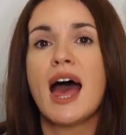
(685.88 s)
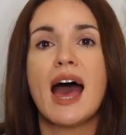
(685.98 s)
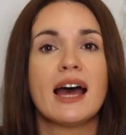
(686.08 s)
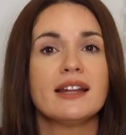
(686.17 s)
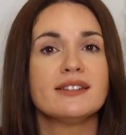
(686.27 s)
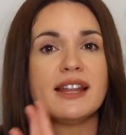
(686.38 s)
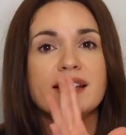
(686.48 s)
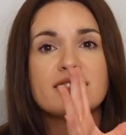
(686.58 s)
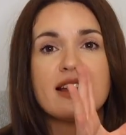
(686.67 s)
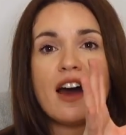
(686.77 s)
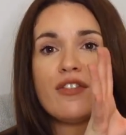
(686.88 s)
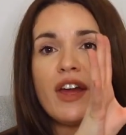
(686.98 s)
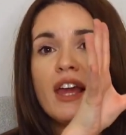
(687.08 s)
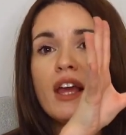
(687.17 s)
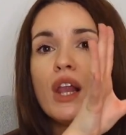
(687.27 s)
and they just have
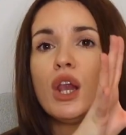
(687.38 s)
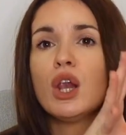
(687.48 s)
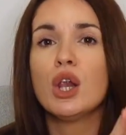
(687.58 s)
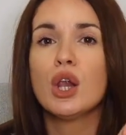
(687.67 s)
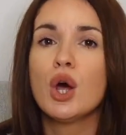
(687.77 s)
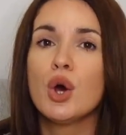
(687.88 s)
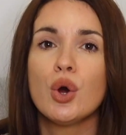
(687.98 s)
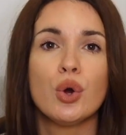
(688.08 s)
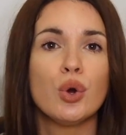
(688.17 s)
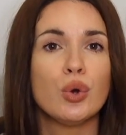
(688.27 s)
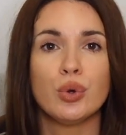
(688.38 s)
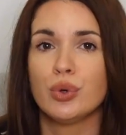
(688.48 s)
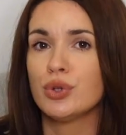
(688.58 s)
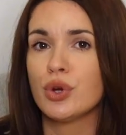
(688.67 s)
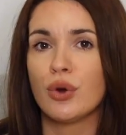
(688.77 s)
a
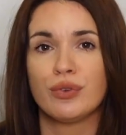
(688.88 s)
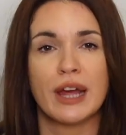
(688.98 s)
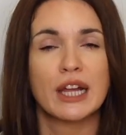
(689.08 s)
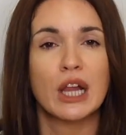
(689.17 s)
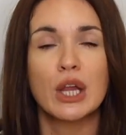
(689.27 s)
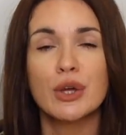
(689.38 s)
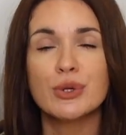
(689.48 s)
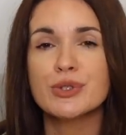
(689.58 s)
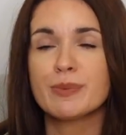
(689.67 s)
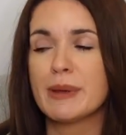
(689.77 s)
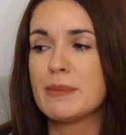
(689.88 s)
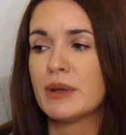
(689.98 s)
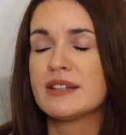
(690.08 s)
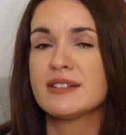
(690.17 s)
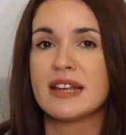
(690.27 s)
load of like clothes
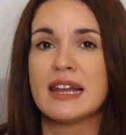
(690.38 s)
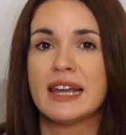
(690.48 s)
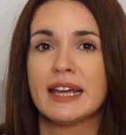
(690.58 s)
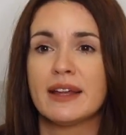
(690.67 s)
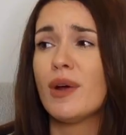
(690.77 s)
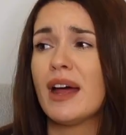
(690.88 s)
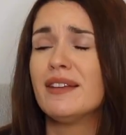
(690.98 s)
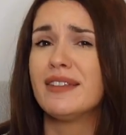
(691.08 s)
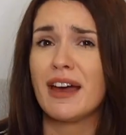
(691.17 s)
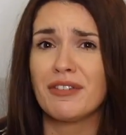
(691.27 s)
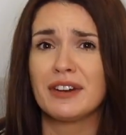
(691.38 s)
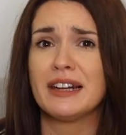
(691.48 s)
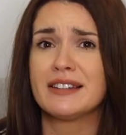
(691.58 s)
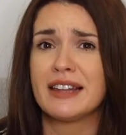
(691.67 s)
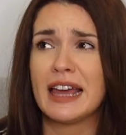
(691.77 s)
people are selling, and
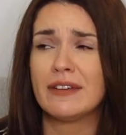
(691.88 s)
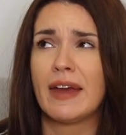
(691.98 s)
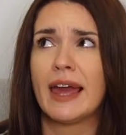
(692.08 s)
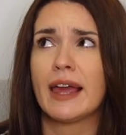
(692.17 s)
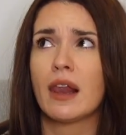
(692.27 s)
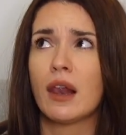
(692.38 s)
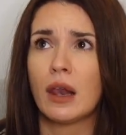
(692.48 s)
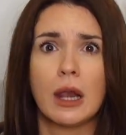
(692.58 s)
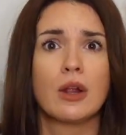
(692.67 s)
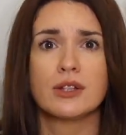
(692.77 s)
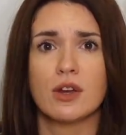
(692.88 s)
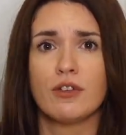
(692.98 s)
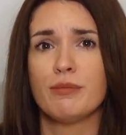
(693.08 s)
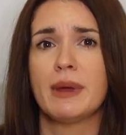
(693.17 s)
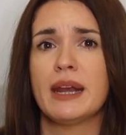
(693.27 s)
definitely save a lot
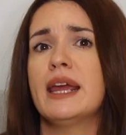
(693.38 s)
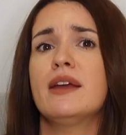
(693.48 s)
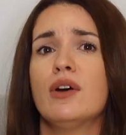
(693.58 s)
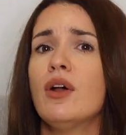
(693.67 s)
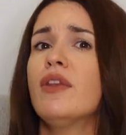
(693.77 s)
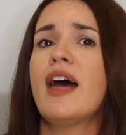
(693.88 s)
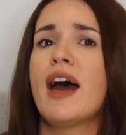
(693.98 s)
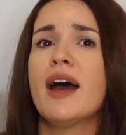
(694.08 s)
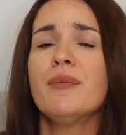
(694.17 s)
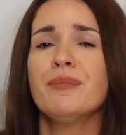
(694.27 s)
of money on there.